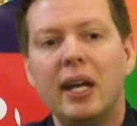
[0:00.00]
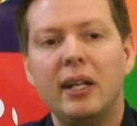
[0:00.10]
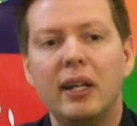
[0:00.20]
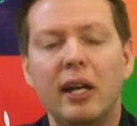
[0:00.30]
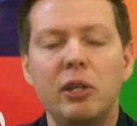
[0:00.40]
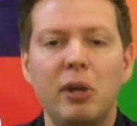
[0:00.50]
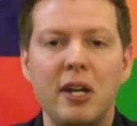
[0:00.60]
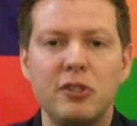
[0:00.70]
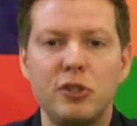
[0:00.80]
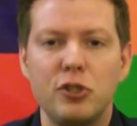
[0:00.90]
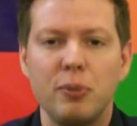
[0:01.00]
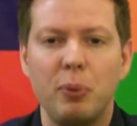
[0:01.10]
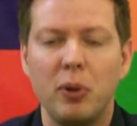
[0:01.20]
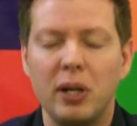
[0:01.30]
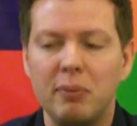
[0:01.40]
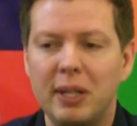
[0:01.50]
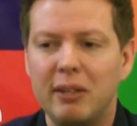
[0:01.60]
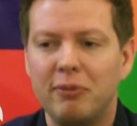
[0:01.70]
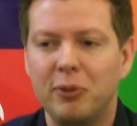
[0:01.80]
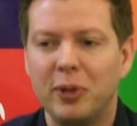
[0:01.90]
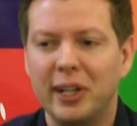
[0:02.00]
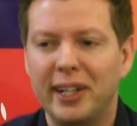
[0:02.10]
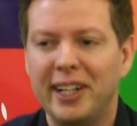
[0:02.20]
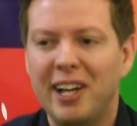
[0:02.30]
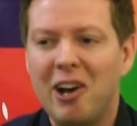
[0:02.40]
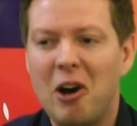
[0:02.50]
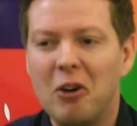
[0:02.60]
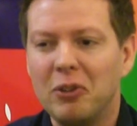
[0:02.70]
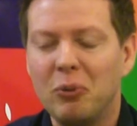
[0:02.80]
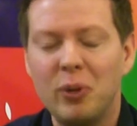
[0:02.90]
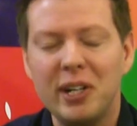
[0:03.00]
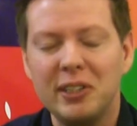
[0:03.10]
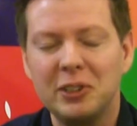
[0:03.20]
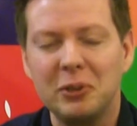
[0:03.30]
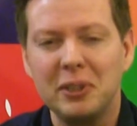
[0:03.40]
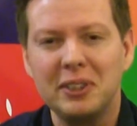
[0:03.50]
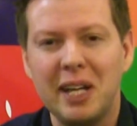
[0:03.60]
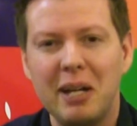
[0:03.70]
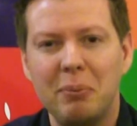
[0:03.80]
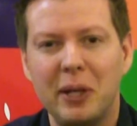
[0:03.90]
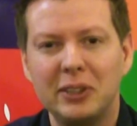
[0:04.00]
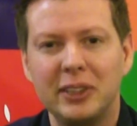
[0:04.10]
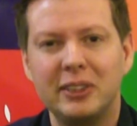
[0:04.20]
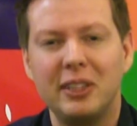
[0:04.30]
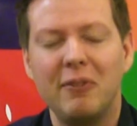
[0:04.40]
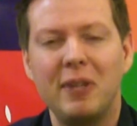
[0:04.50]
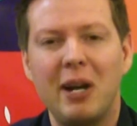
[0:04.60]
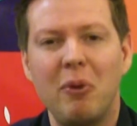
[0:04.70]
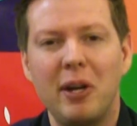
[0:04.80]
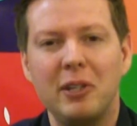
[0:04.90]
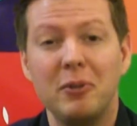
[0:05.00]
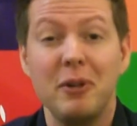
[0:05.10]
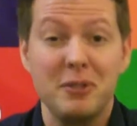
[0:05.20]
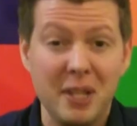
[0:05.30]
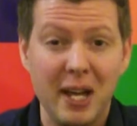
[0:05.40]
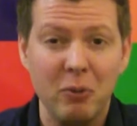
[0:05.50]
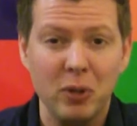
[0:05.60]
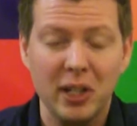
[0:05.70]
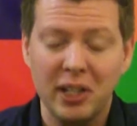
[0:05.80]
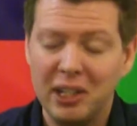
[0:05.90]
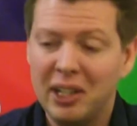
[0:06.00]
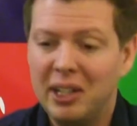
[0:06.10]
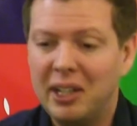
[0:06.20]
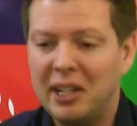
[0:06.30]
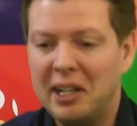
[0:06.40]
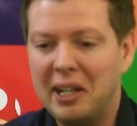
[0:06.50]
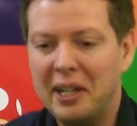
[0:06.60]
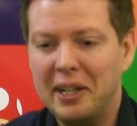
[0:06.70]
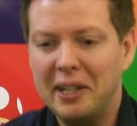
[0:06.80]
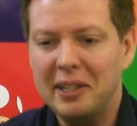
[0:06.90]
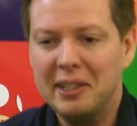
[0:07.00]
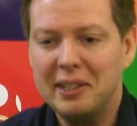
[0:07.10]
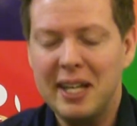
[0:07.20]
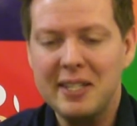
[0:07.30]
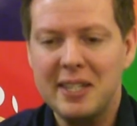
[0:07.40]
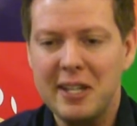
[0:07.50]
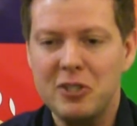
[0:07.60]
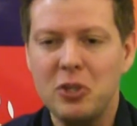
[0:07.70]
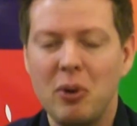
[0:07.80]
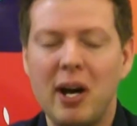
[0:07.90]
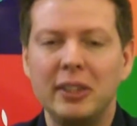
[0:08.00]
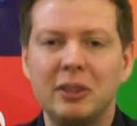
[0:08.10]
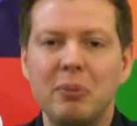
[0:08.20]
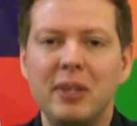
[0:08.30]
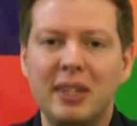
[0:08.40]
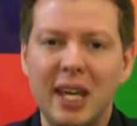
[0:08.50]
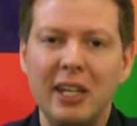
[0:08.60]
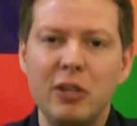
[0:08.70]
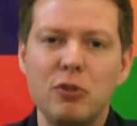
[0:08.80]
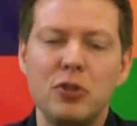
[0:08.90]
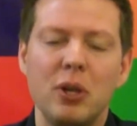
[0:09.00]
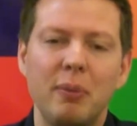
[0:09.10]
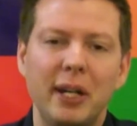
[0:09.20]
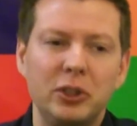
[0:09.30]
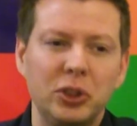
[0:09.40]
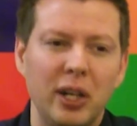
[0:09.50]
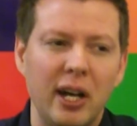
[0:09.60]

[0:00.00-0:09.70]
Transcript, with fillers: And you guys are supporting me for all the weird sort of side project stuff that I want to do outside of work. That's so awesome. Thank you so much.